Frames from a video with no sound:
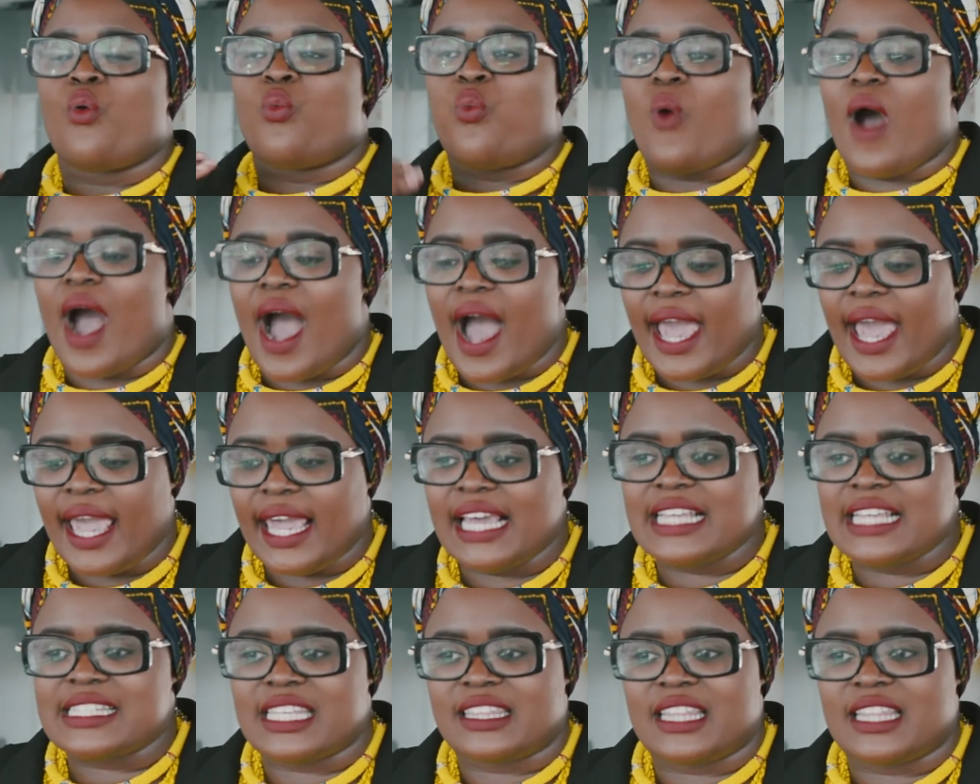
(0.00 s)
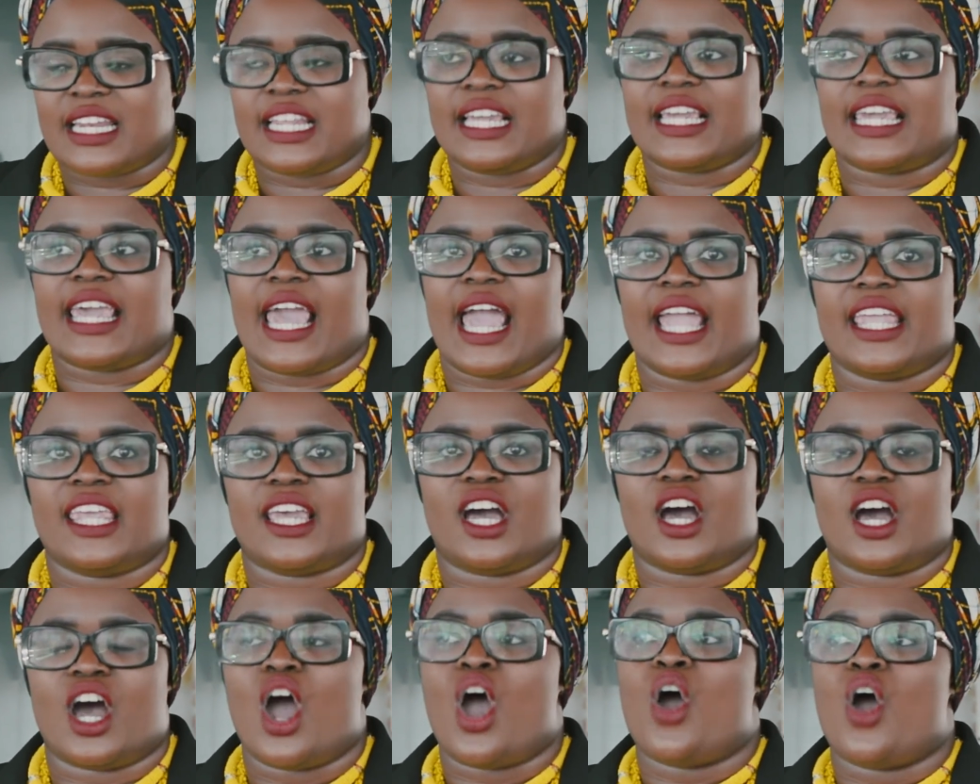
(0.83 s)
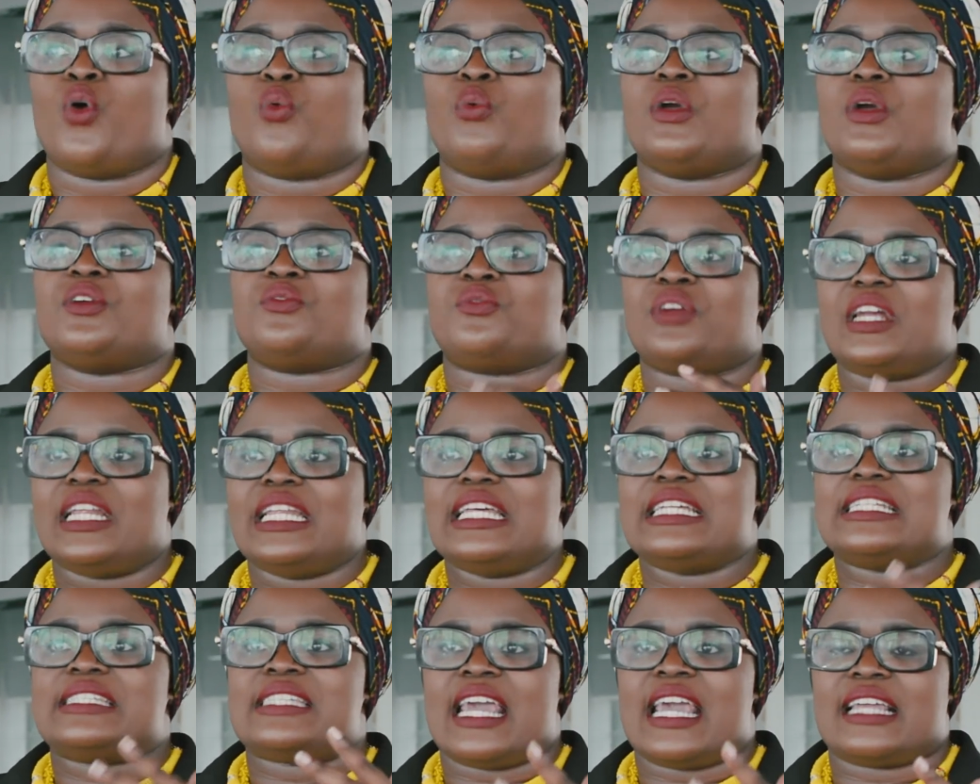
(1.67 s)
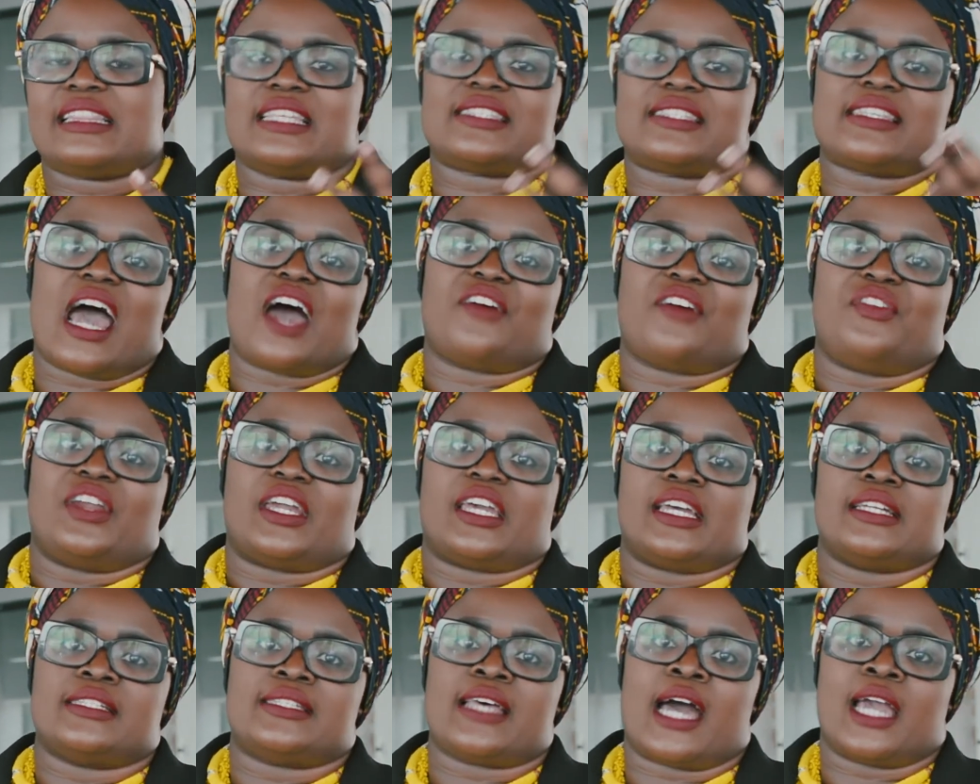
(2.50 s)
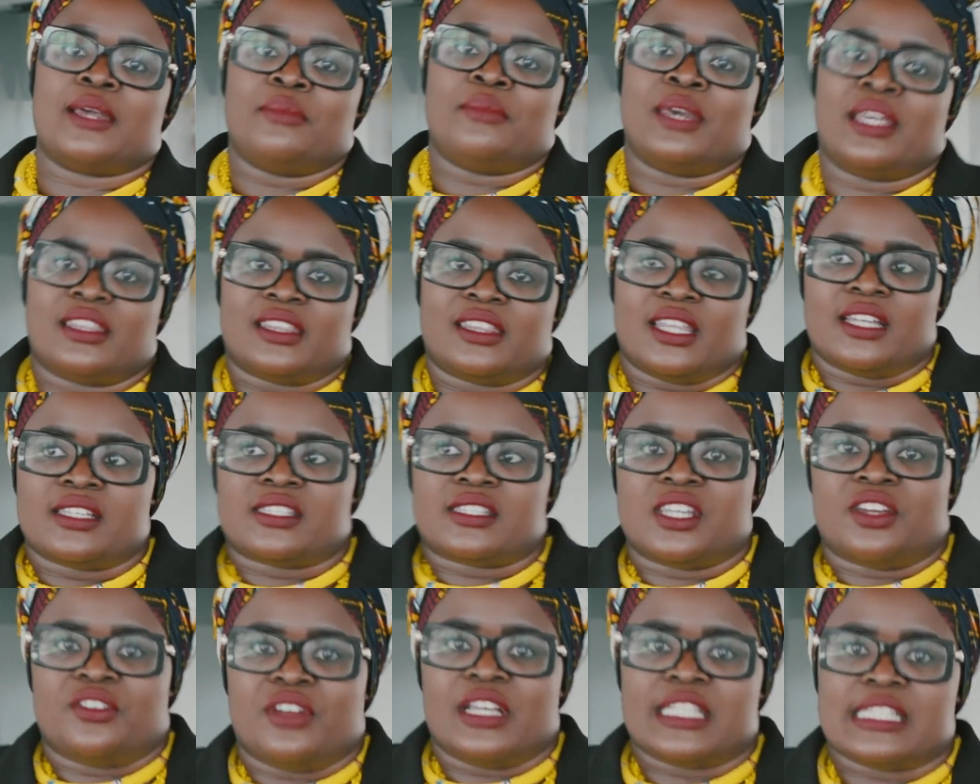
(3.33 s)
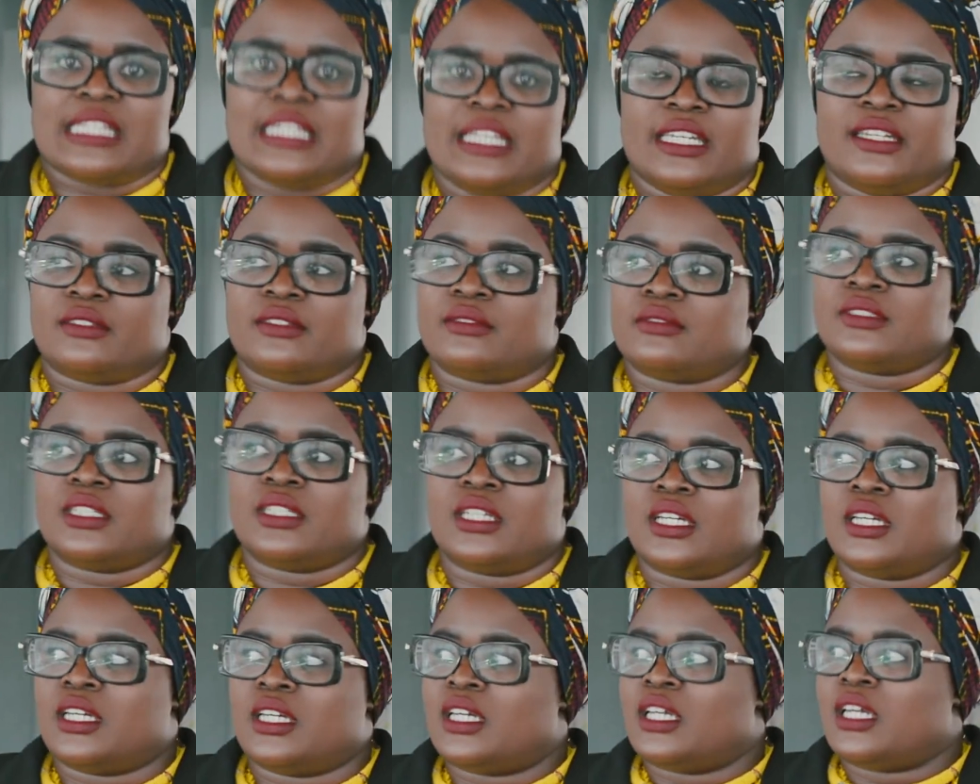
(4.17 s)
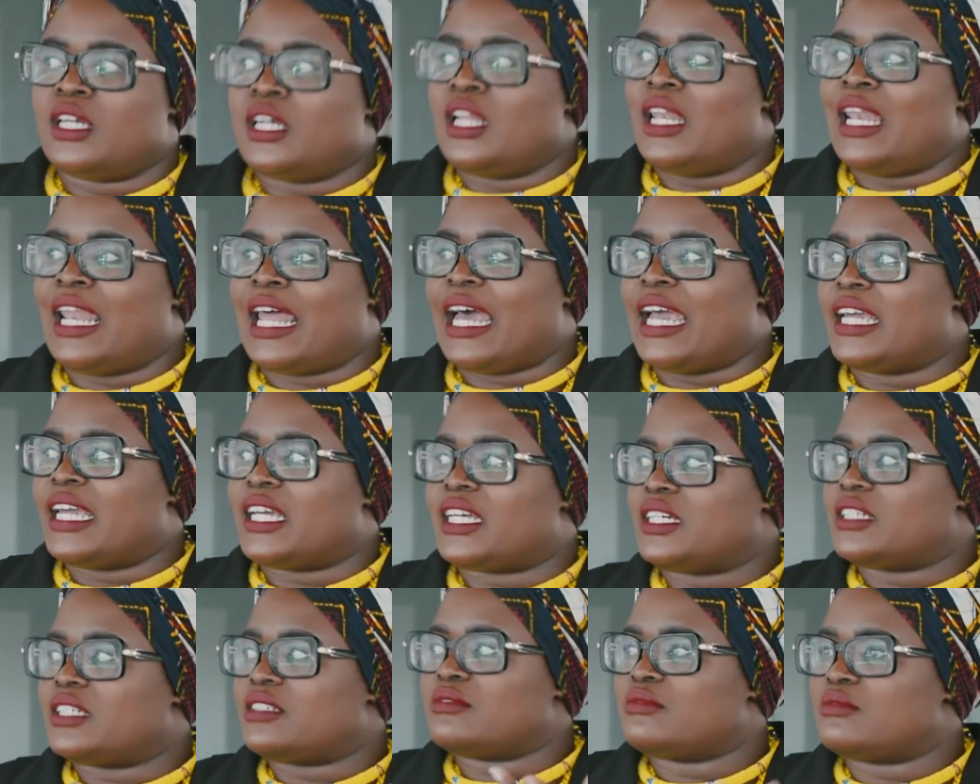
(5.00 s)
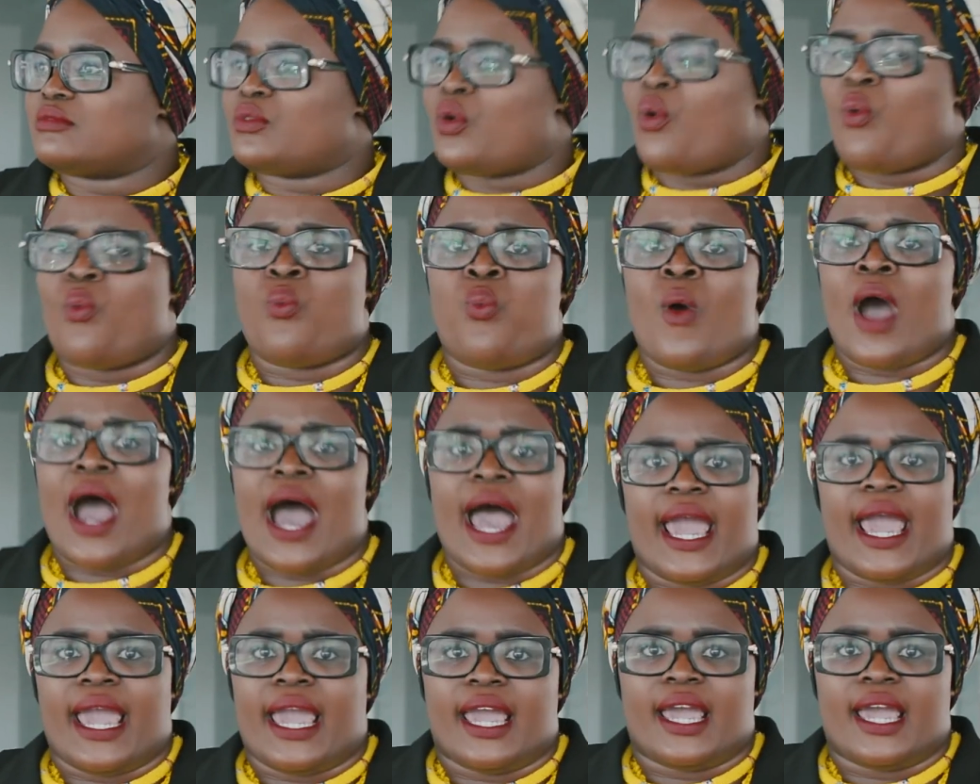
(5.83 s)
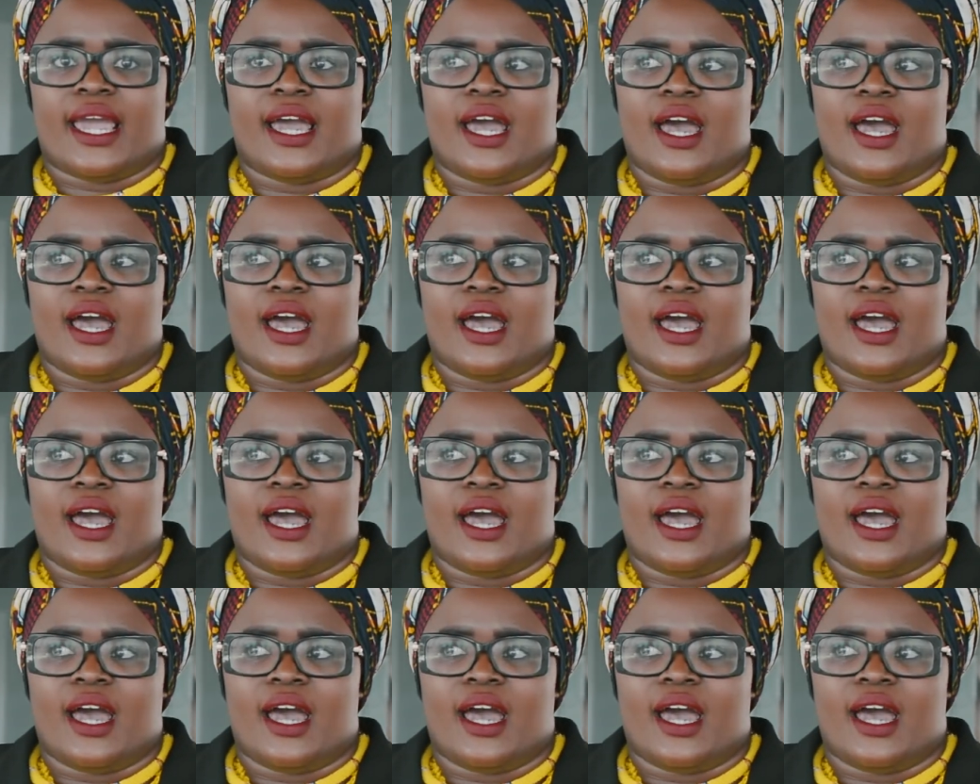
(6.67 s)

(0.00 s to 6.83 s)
Why is it that in Kenya, we really take this Africa timing thing seriously? Like, why?